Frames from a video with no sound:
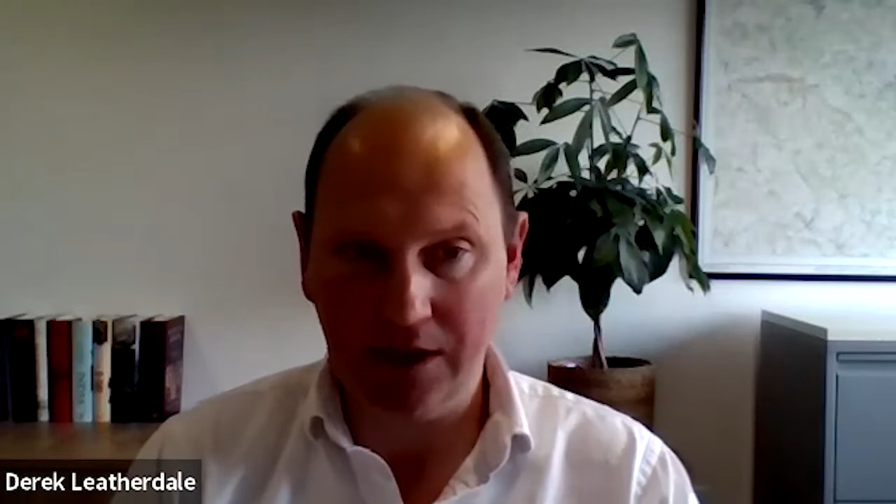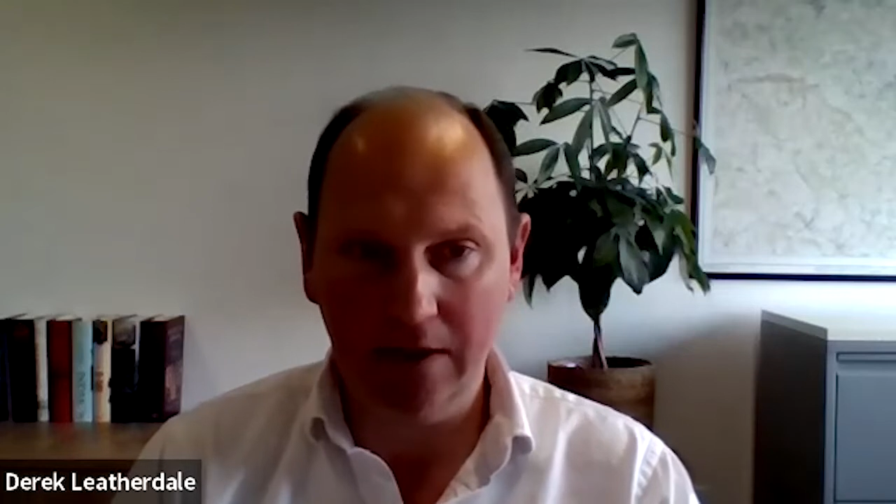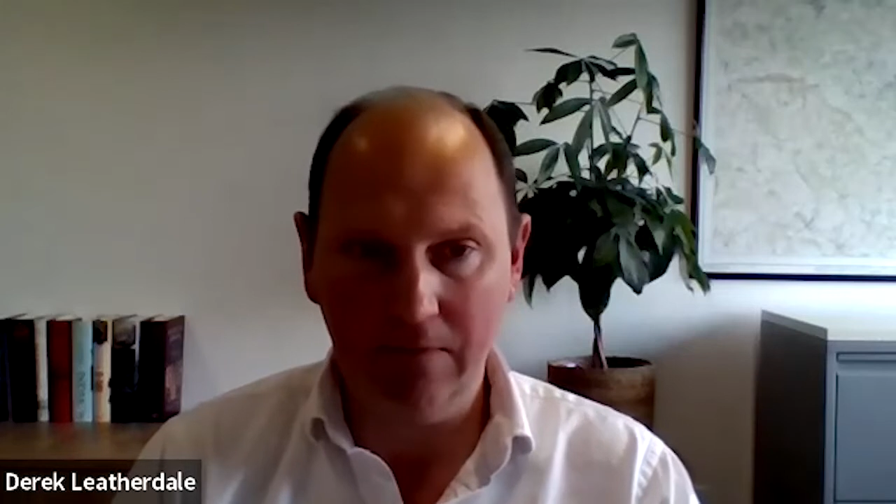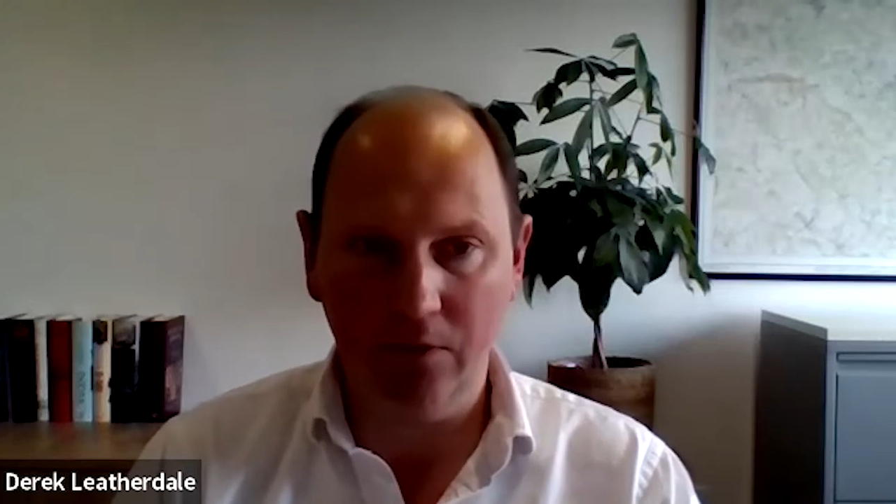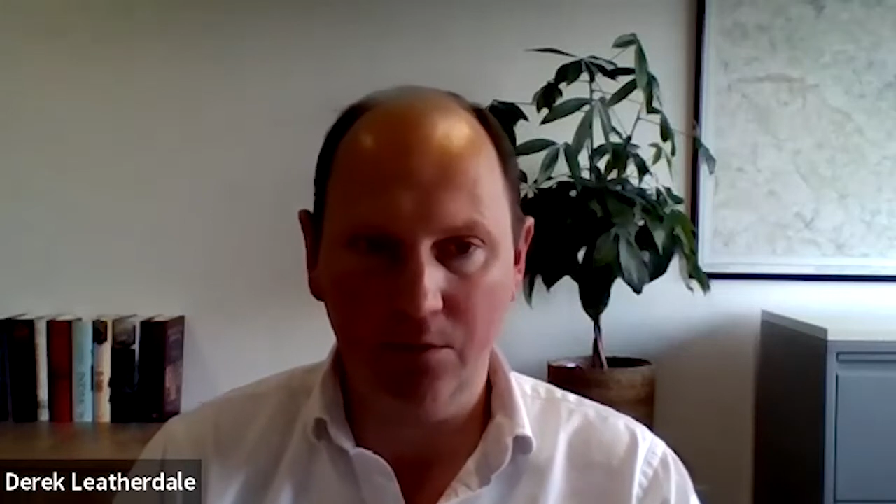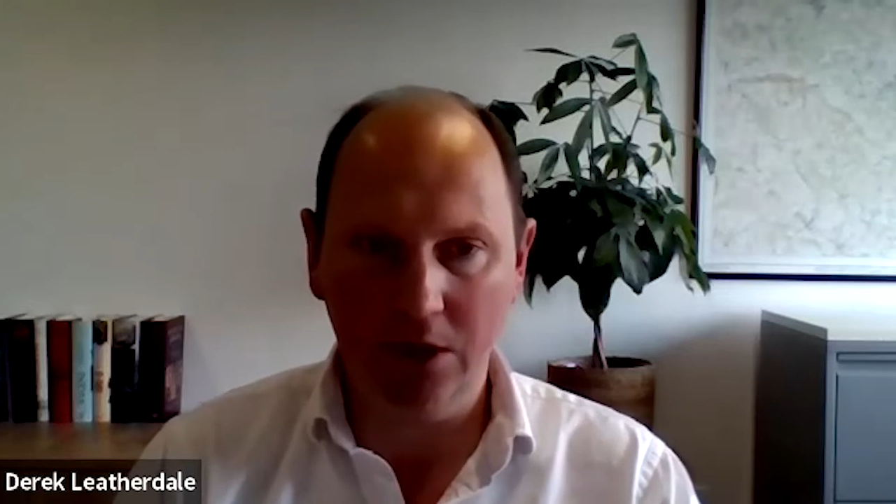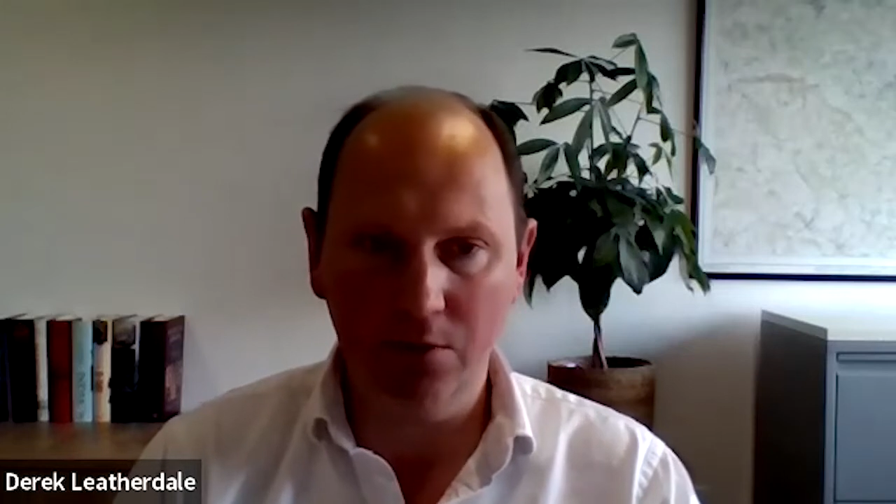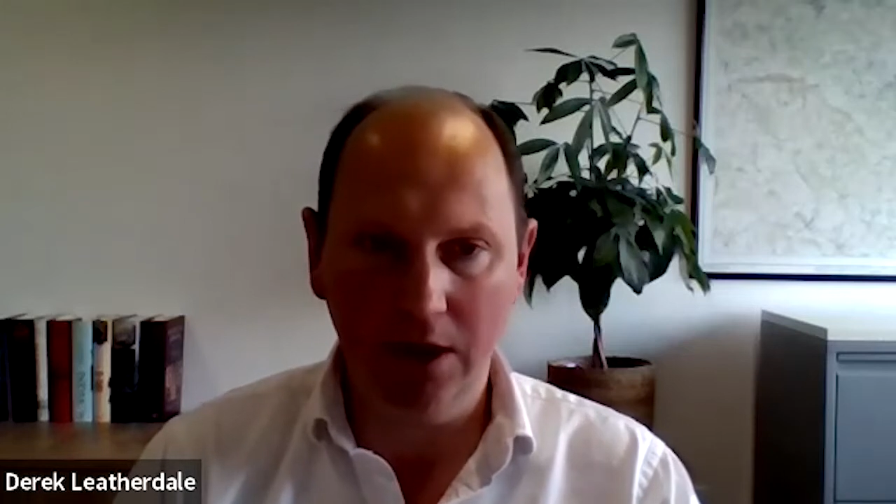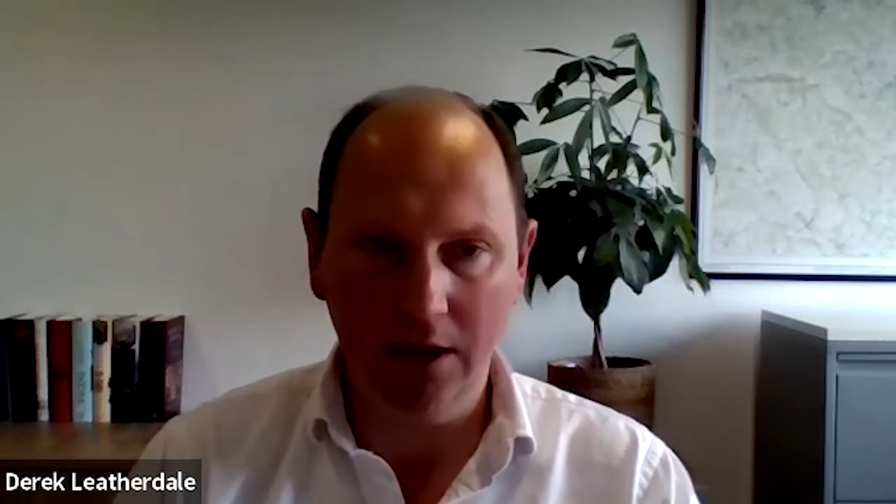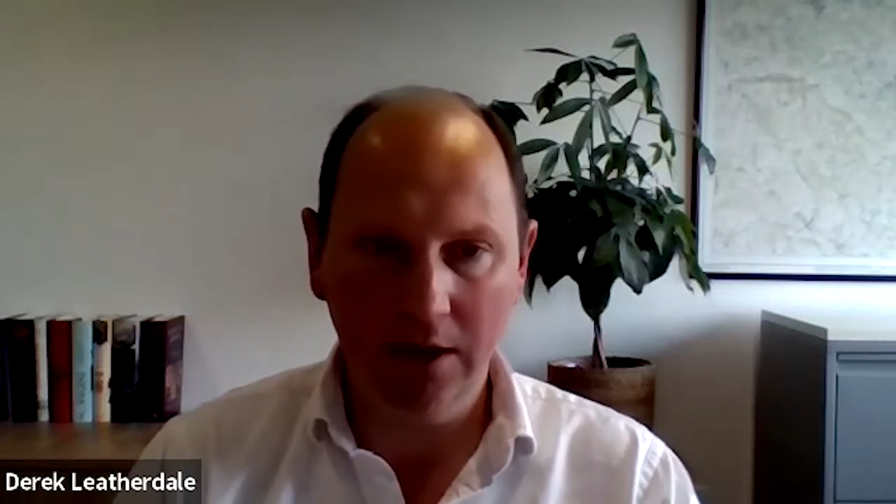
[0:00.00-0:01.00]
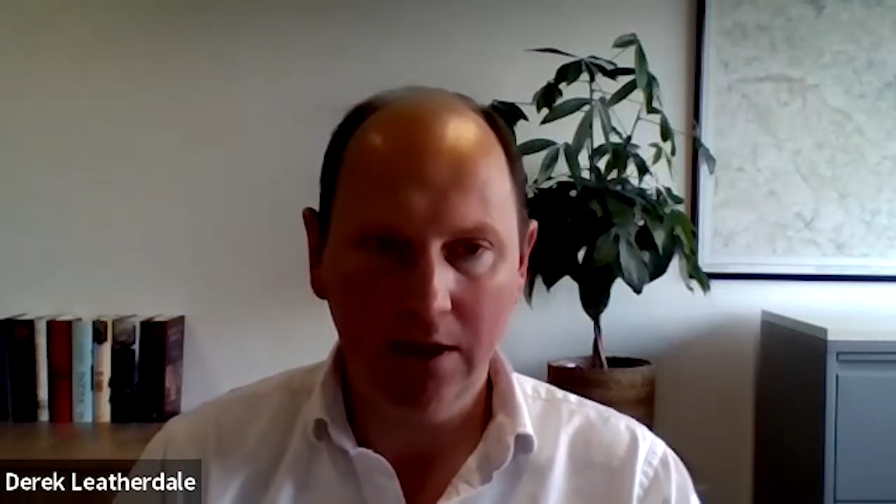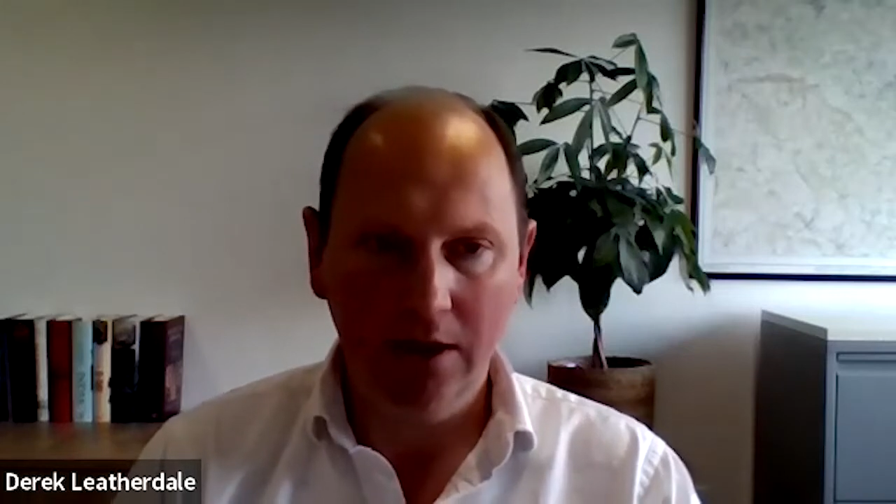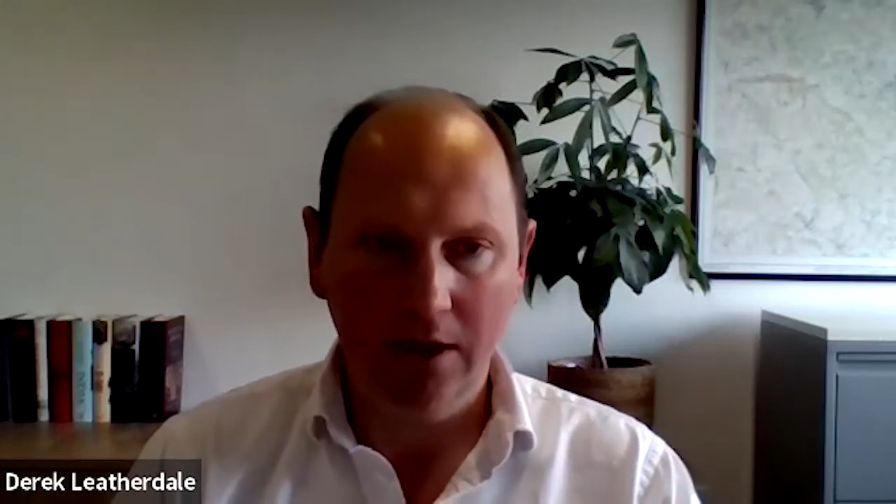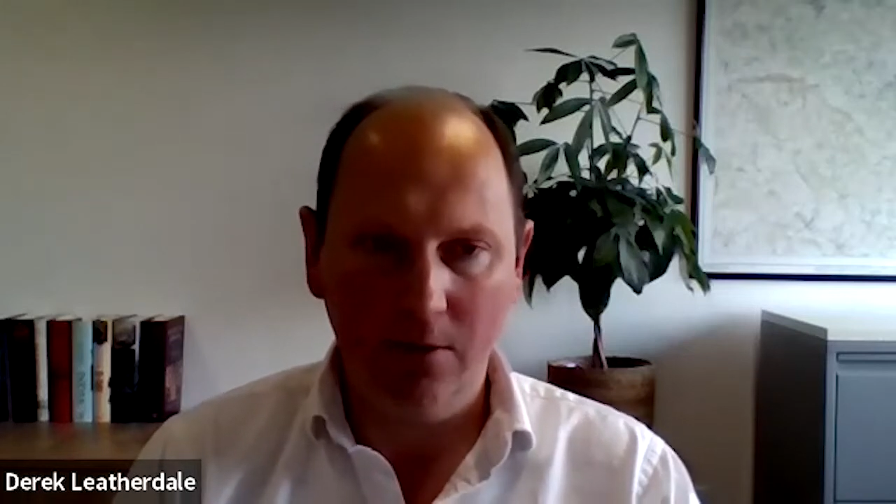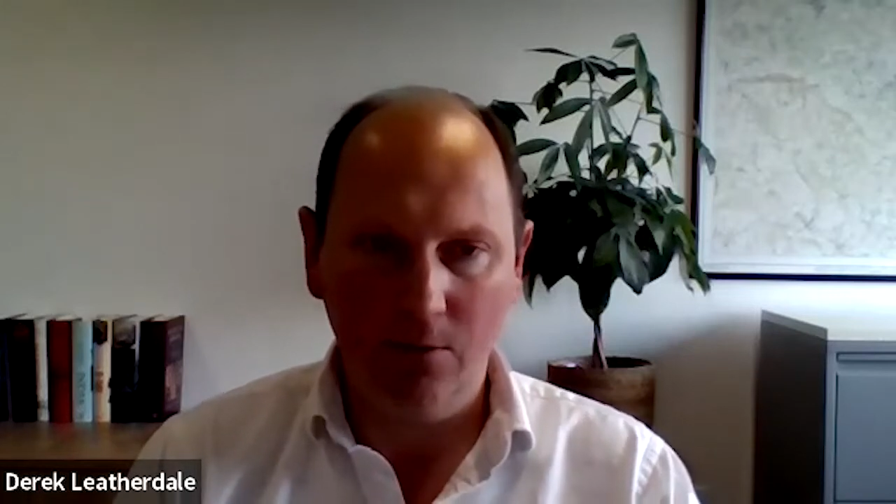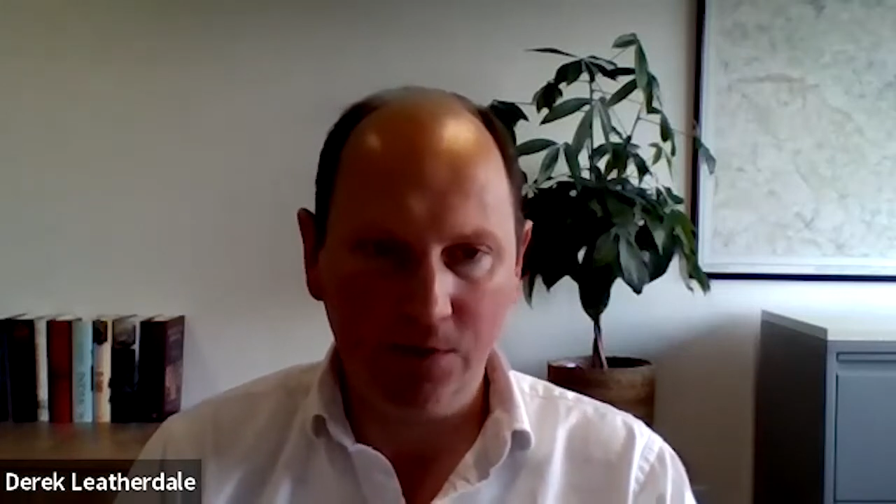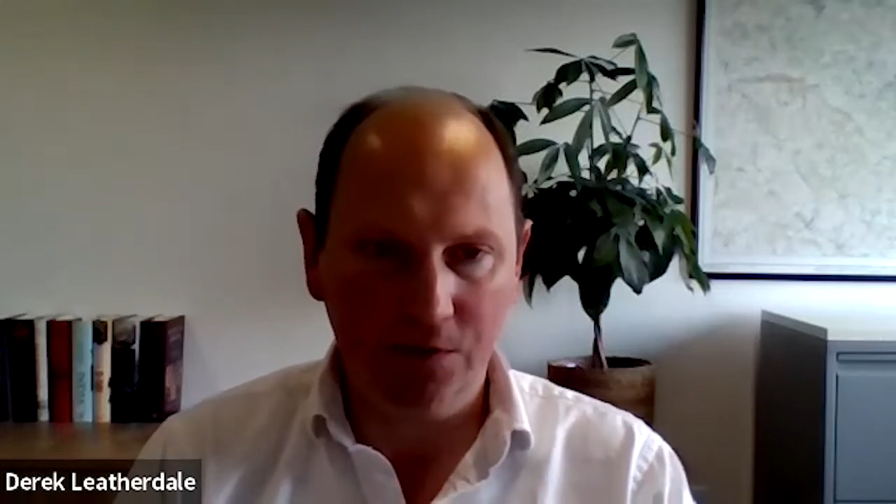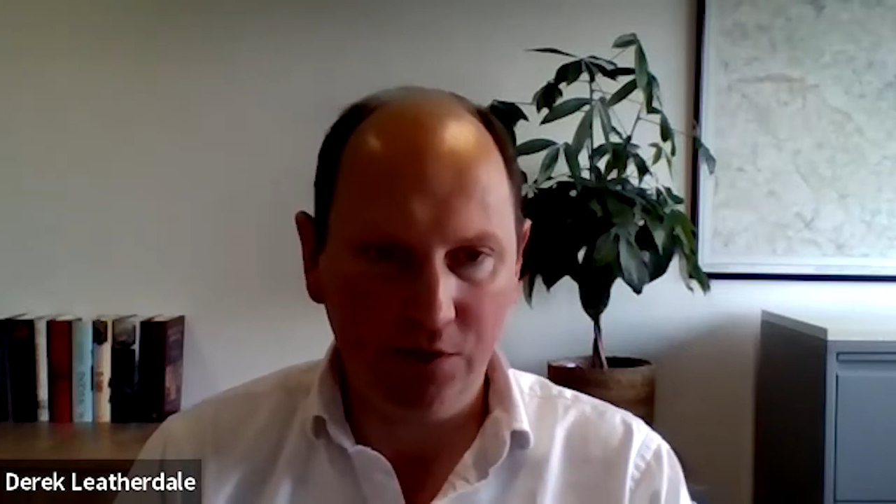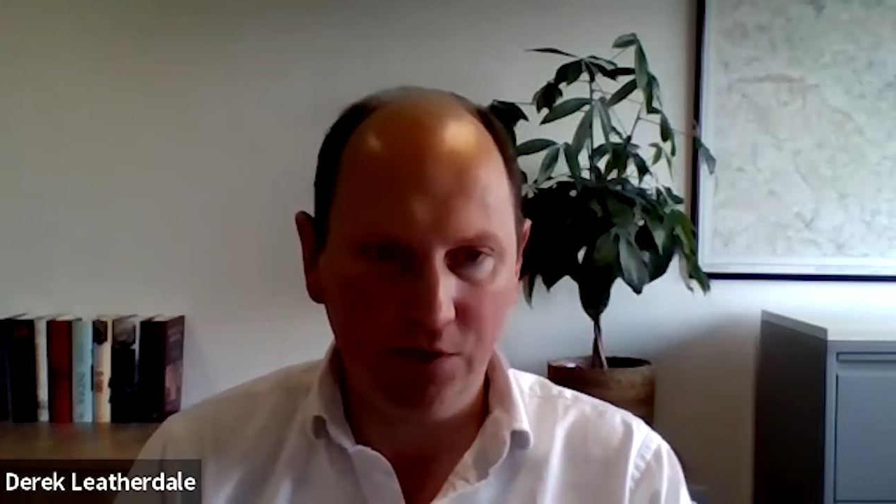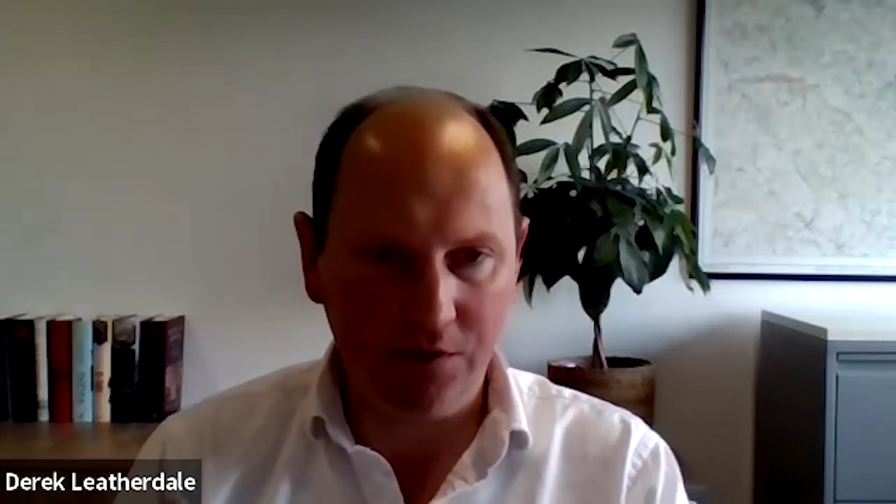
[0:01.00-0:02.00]
came from nowhere. And it
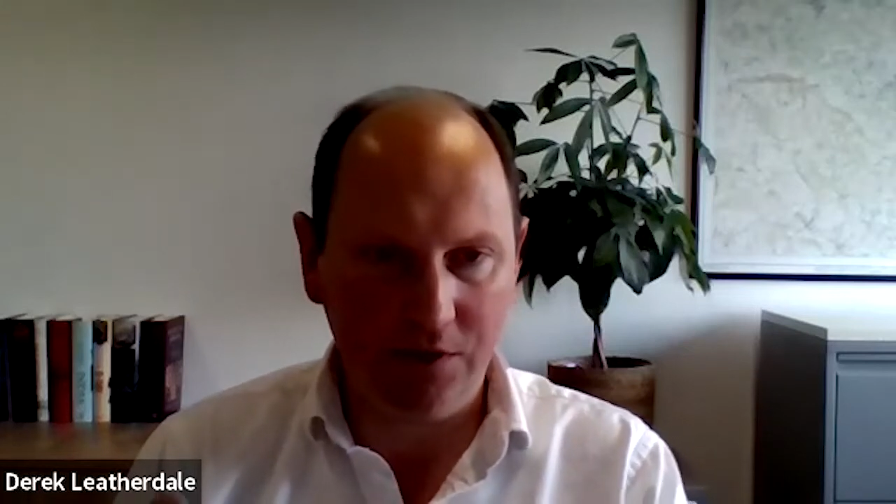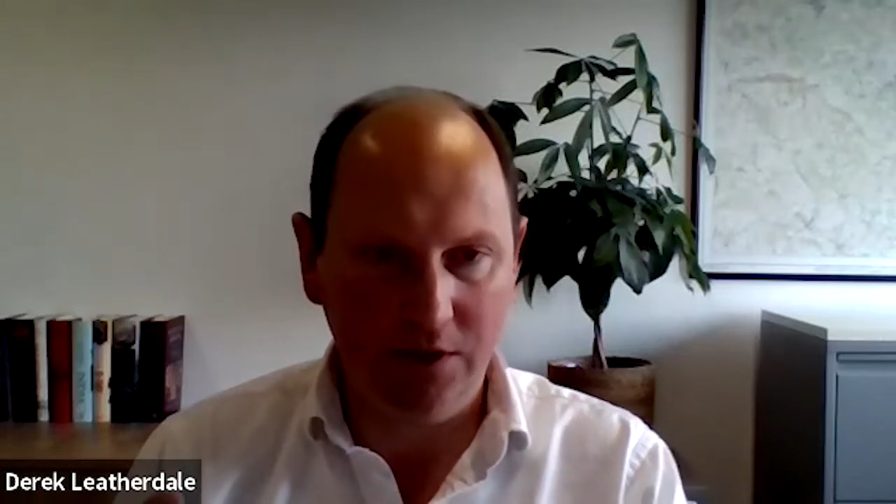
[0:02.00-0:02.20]
wasn't just,